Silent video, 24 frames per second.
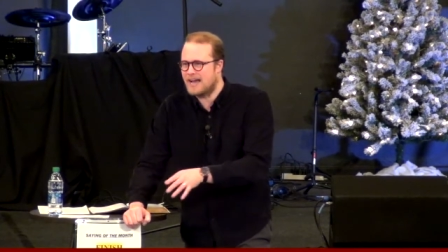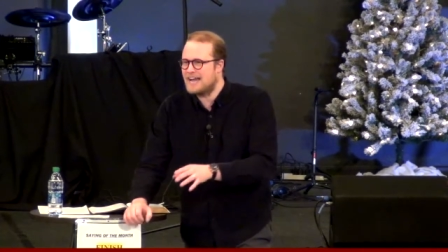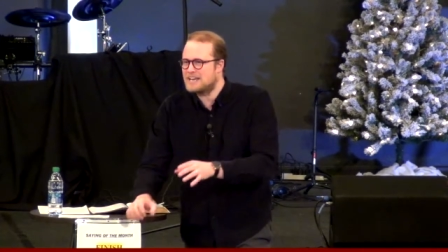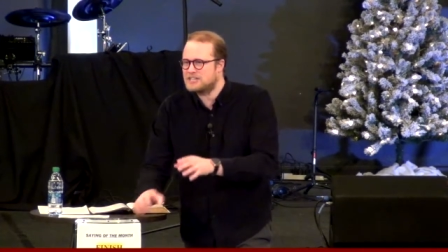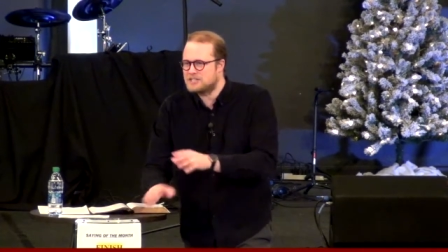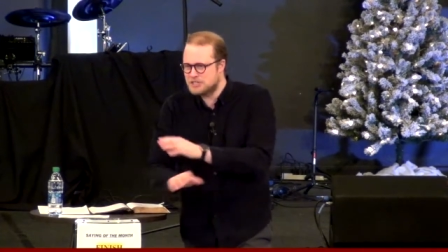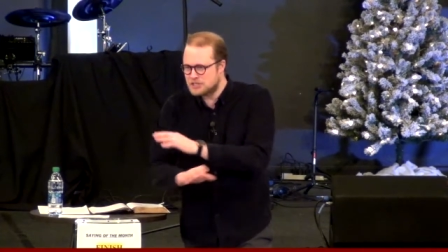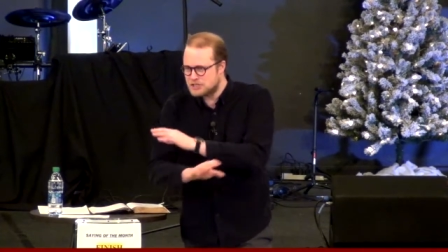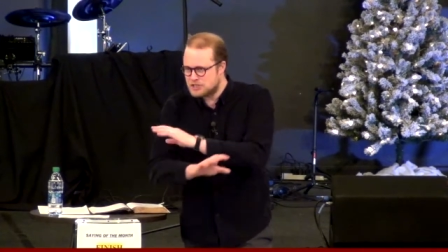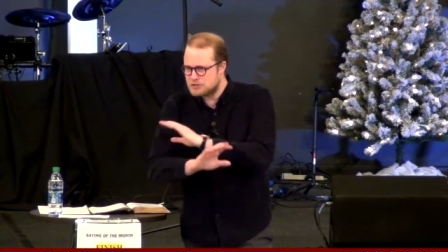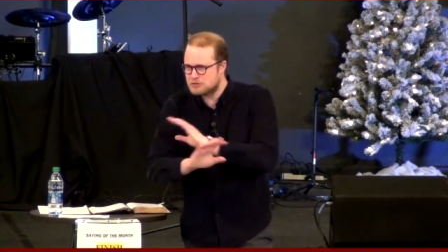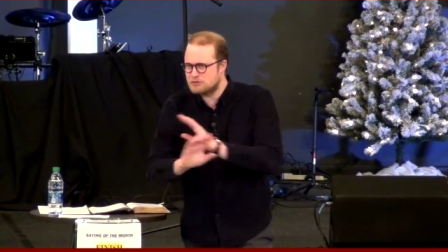I
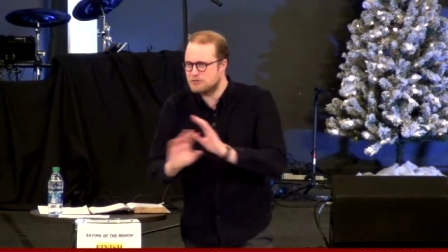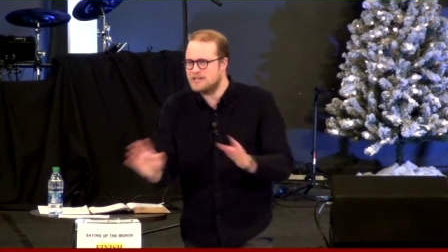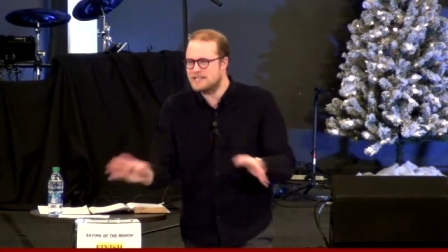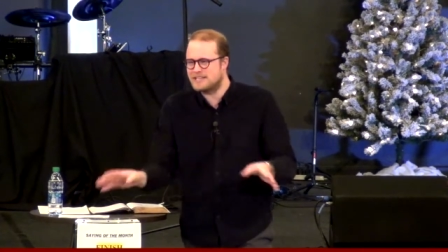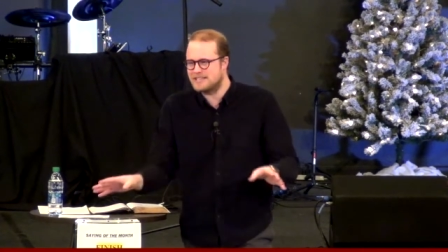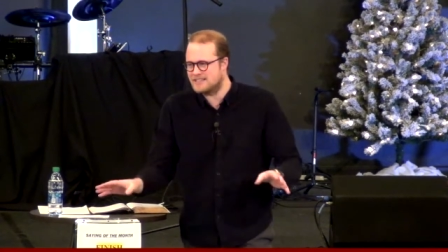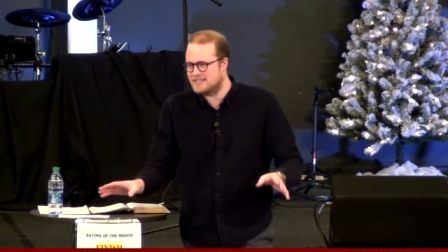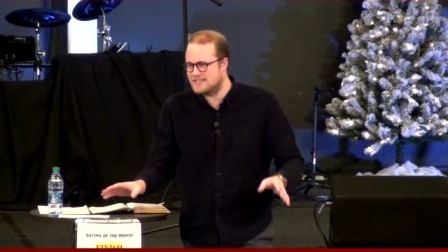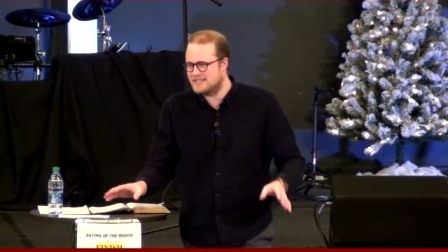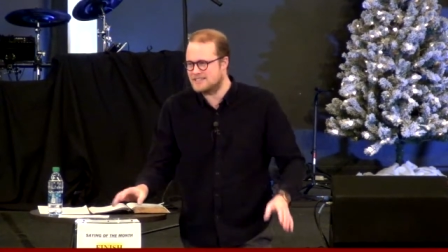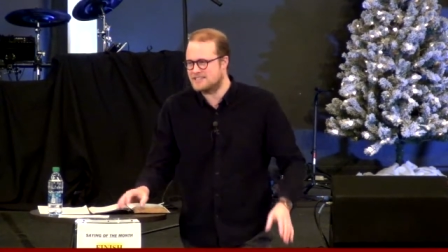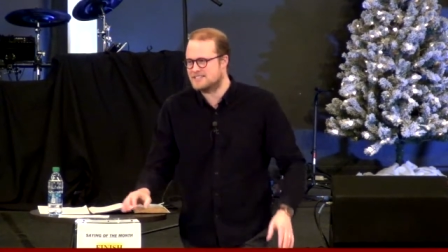just
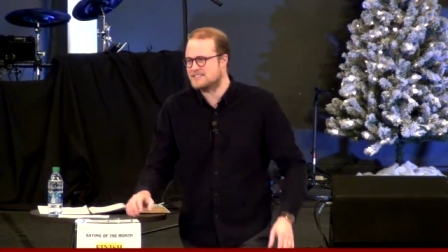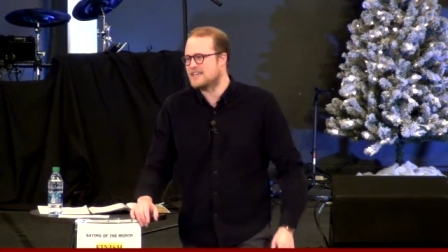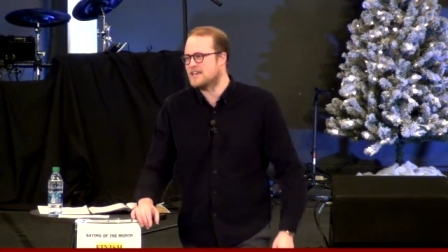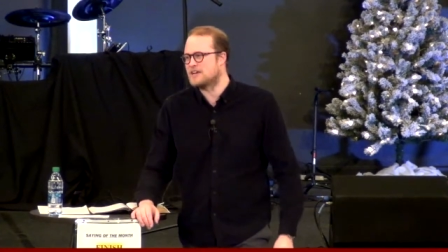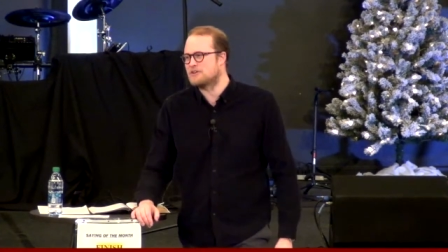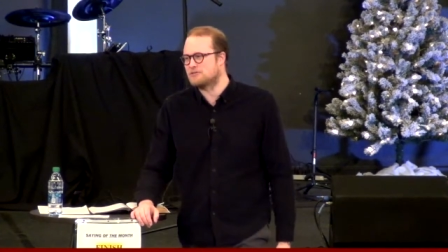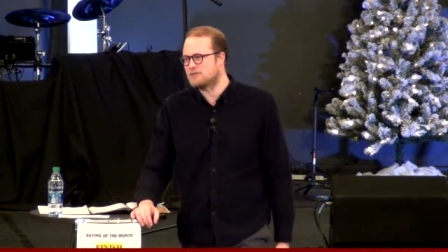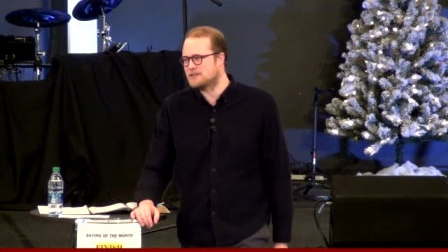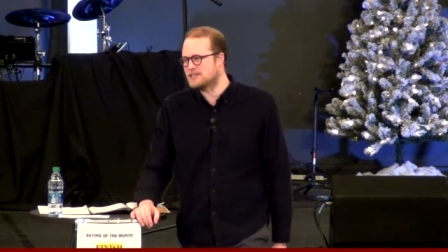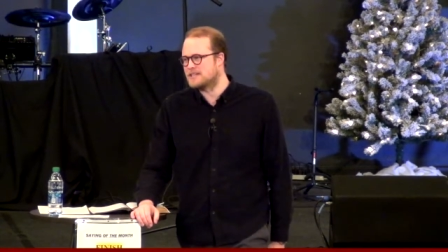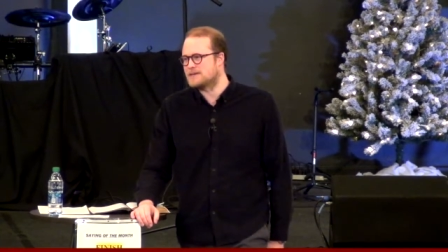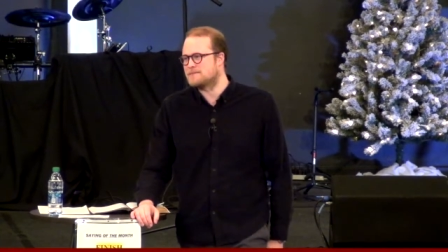treated this
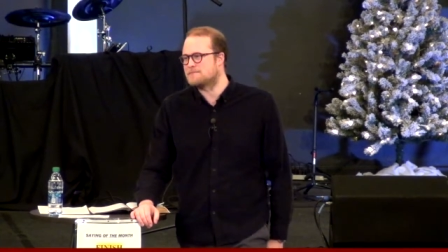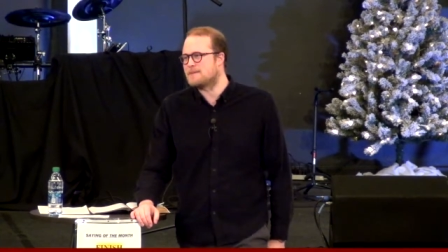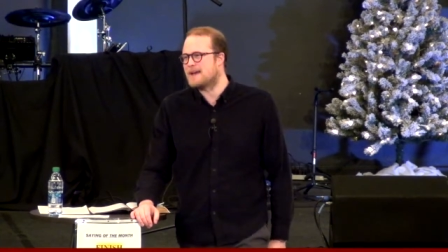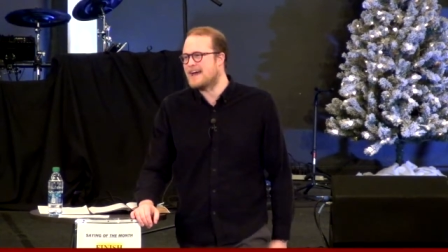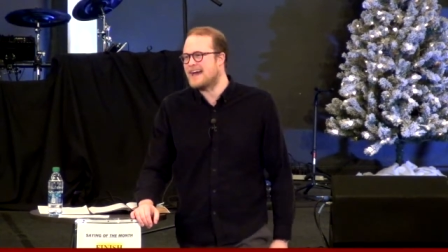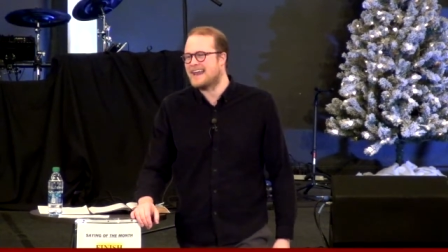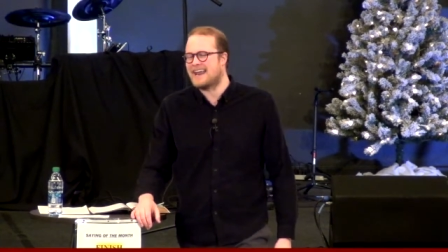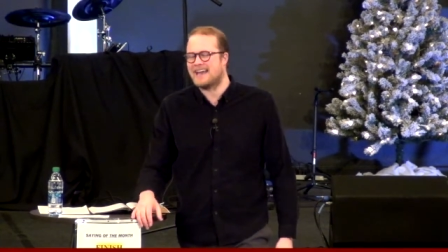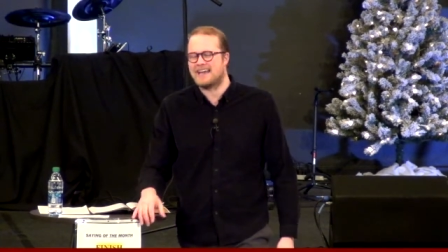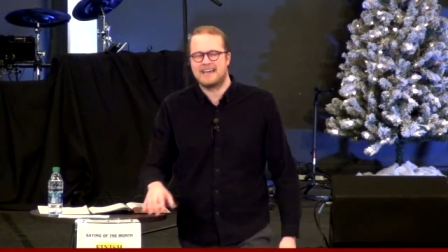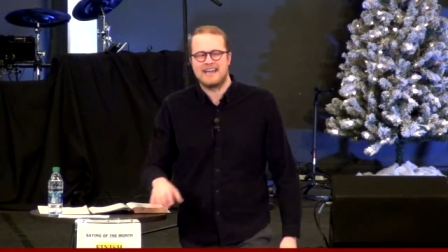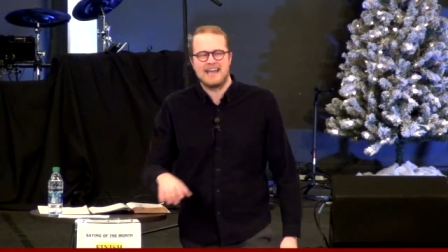thing really
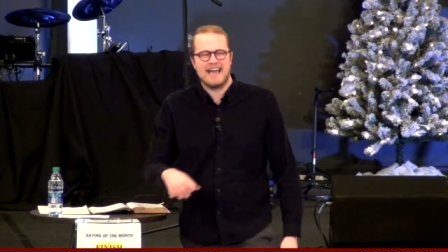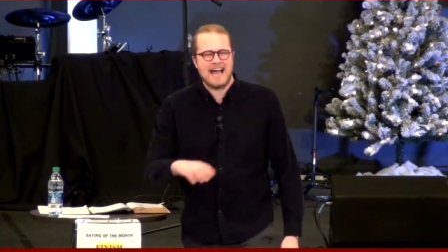bad.